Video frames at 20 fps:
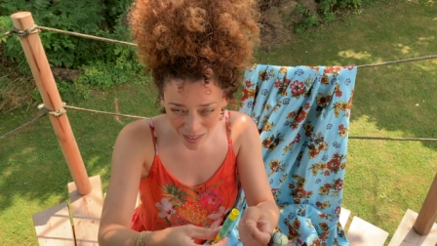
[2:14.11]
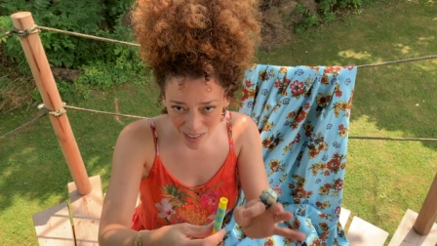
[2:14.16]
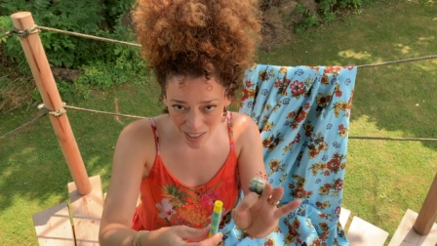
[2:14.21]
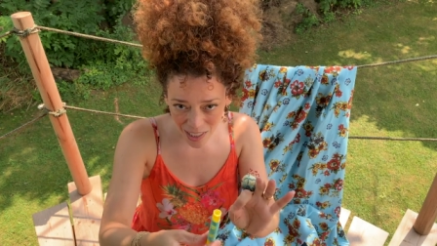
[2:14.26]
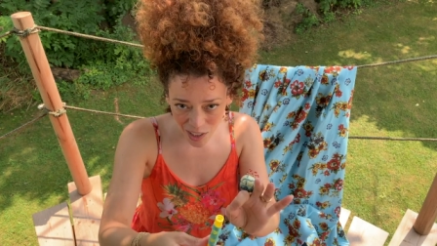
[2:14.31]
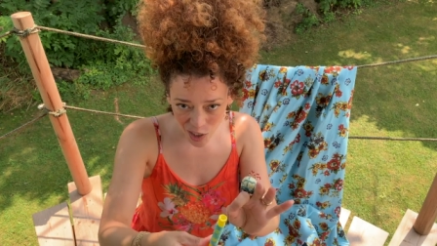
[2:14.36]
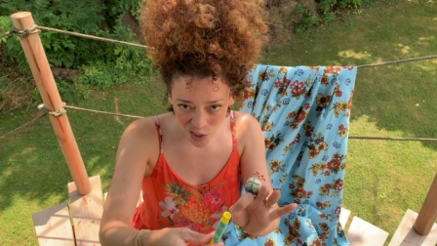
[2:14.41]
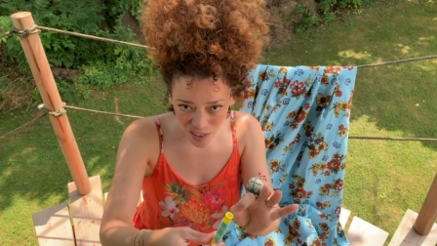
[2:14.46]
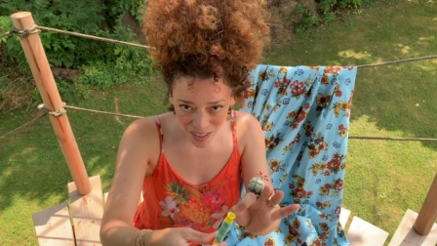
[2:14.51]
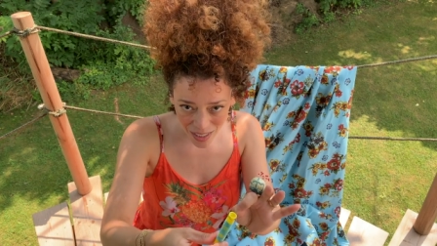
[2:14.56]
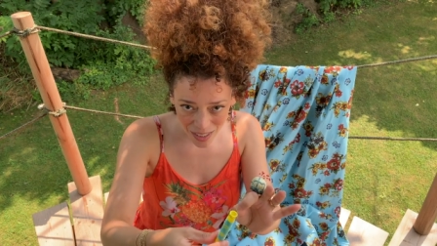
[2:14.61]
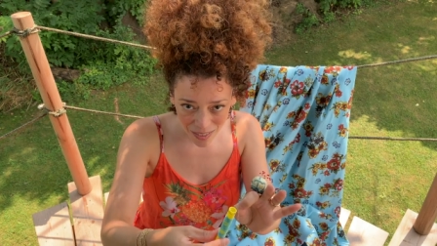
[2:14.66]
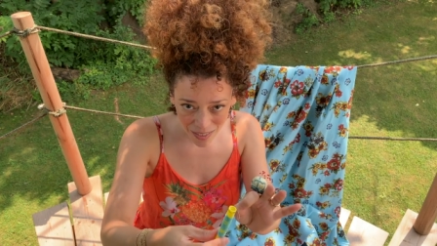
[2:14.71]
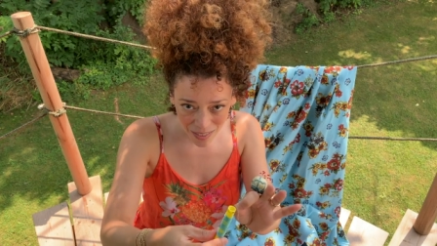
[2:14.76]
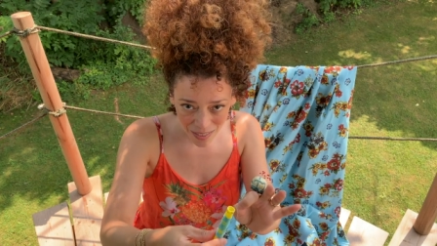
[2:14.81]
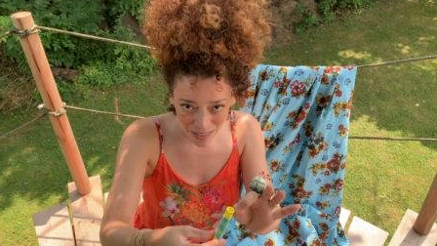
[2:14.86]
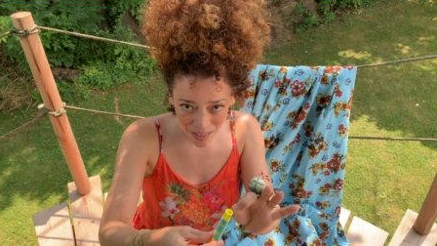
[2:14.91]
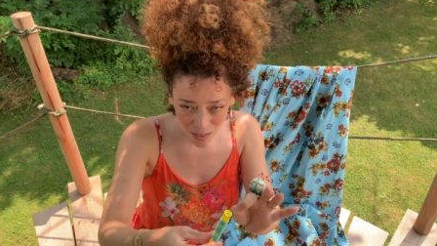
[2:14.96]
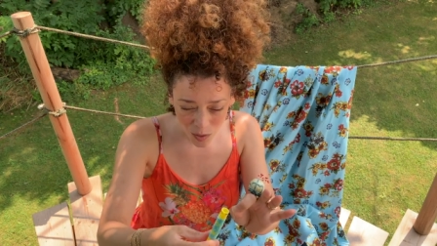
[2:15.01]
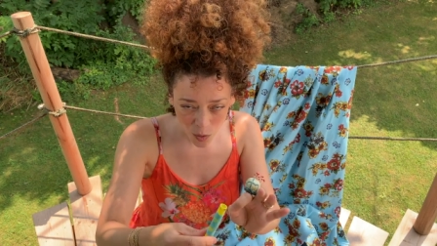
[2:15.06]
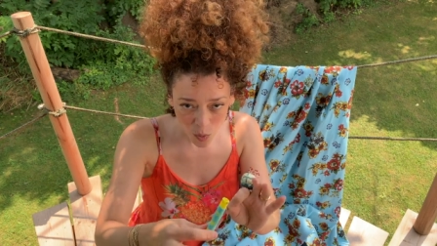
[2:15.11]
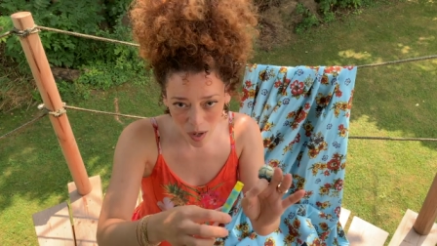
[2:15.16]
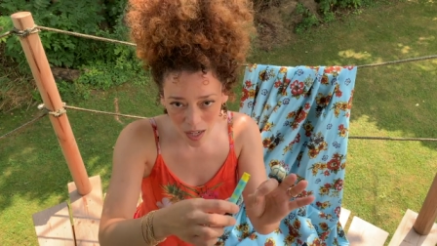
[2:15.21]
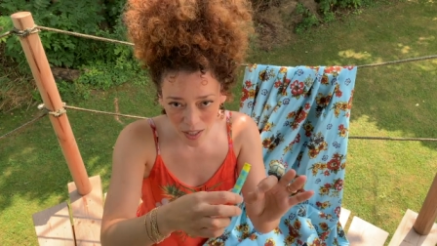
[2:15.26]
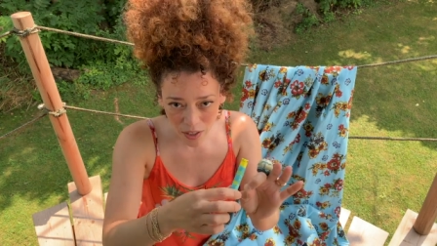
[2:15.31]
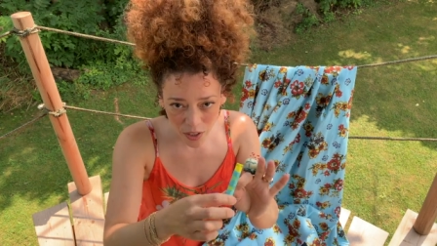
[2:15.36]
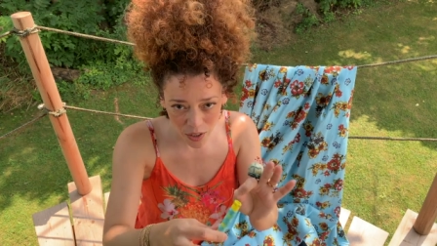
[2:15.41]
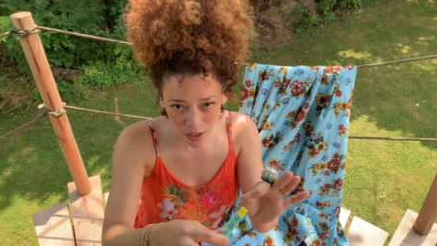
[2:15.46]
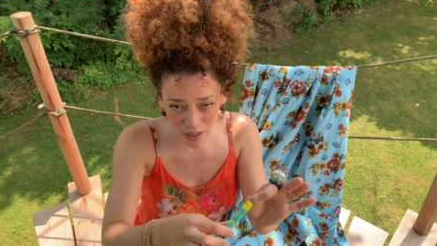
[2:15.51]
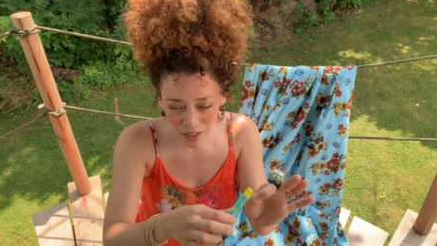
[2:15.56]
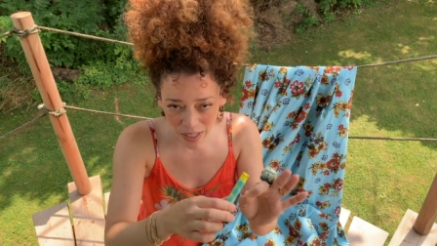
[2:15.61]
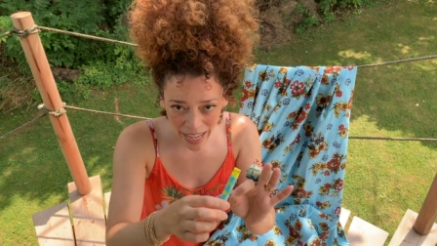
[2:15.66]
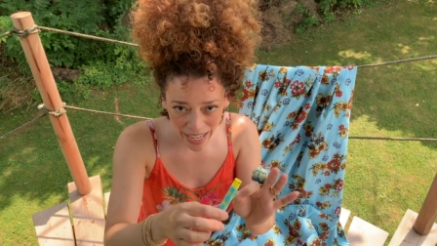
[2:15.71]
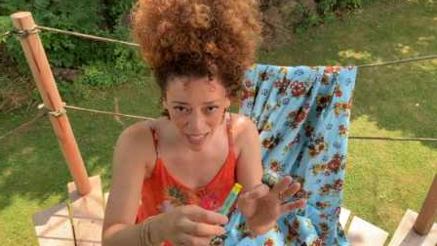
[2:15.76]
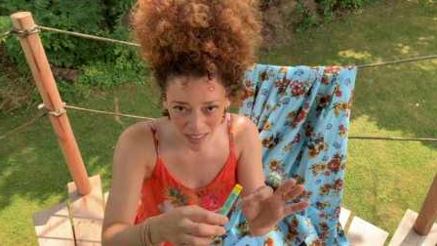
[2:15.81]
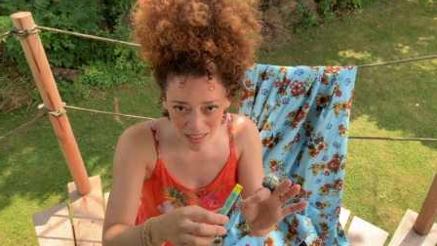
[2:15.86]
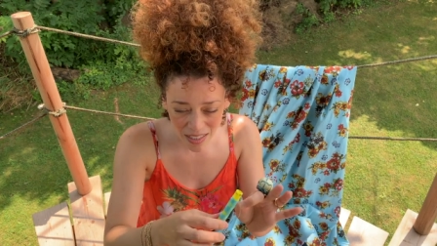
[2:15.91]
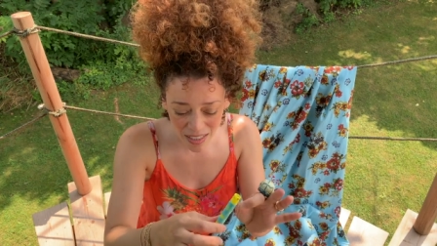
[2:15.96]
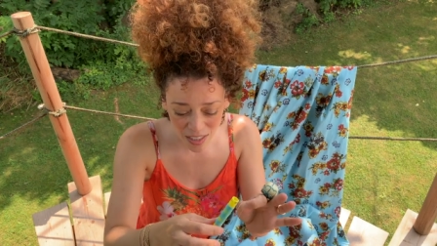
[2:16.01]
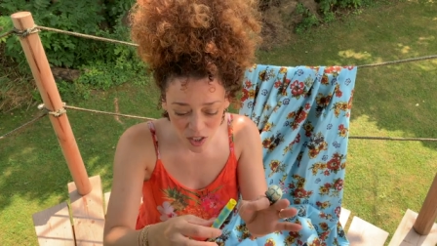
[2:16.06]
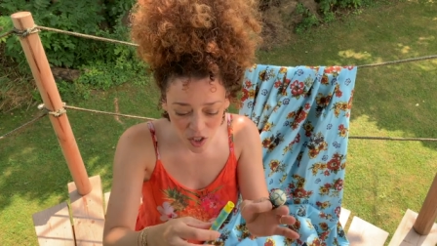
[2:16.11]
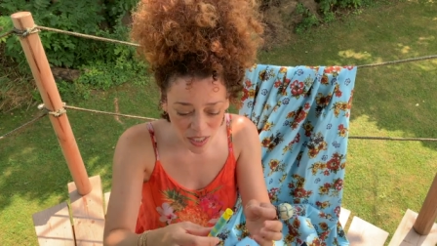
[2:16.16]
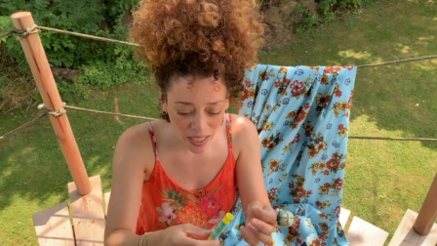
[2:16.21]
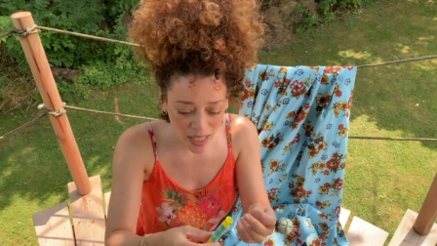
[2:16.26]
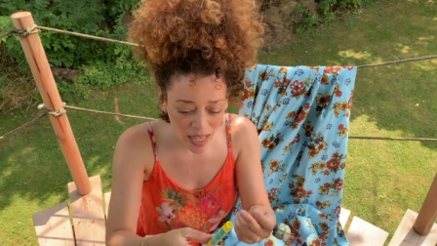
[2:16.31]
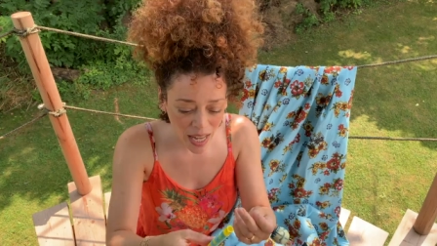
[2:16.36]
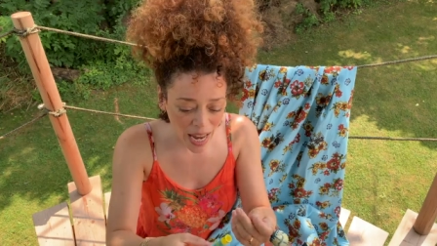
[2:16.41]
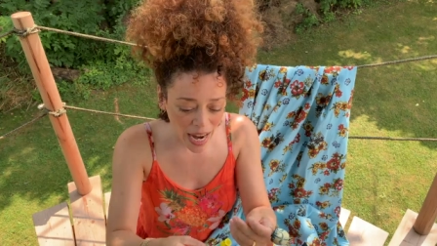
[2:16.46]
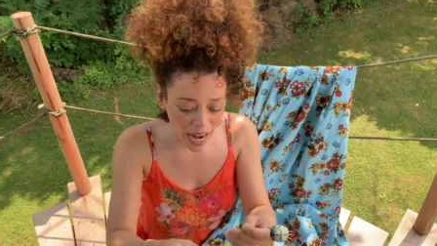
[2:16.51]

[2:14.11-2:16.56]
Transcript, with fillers: in your needle while you're hand stitching.